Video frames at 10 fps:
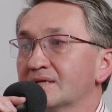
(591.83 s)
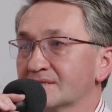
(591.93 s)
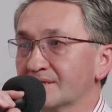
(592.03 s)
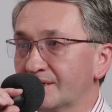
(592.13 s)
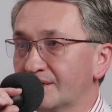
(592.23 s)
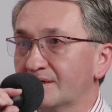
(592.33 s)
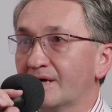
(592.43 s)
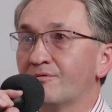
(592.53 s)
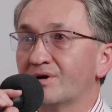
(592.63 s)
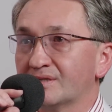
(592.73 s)
the
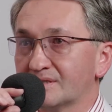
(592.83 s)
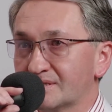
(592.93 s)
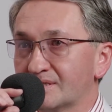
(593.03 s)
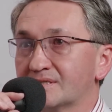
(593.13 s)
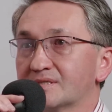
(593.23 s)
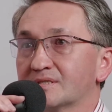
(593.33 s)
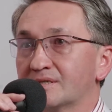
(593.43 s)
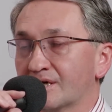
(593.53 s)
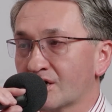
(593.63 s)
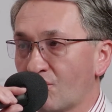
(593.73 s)
awareness is
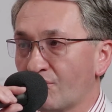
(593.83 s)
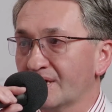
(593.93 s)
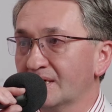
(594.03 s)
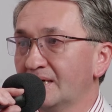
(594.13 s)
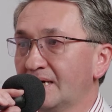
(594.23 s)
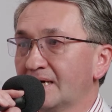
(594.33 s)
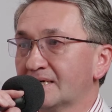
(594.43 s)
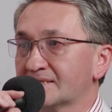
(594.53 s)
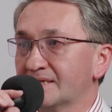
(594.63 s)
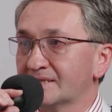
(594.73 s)
growing,
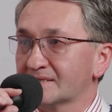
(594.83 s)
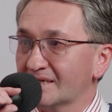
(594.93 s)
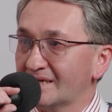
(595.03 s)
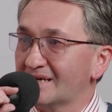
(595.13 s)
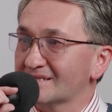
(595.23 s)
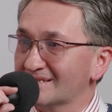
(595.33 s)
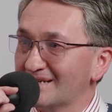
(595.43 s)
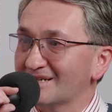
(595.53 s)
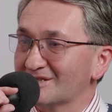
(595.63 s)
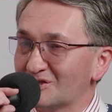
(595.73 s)
then they are
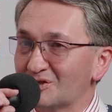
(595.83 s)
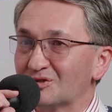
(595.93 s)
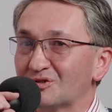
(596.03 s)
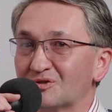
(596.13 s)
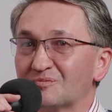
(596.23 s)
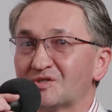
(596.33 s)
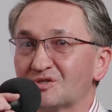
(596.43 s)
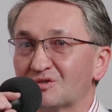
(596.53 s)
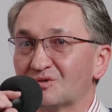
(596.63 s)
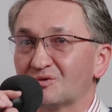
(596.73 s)
starting to
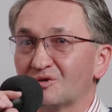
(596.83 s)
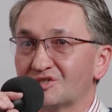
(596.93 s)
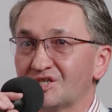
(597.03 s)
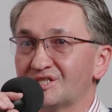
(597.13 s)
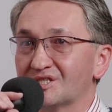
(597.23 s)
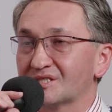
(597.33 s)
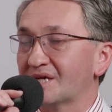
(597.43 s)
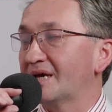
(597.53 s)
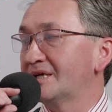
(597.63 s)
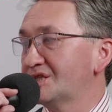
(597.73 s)
changing
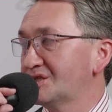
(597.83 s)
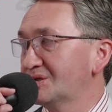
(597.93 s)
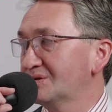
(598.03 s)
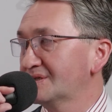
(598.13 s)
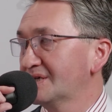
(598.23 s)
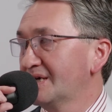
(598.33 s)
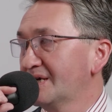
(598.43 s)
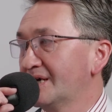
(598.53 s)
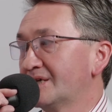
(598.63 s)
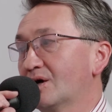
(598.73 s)
their attitude,
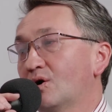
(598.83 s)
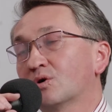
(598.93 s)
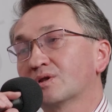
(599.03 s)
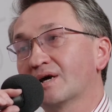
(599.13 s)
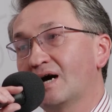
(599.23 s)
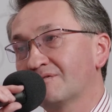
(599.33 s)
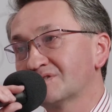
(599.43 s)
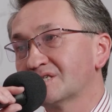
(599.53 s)
and only after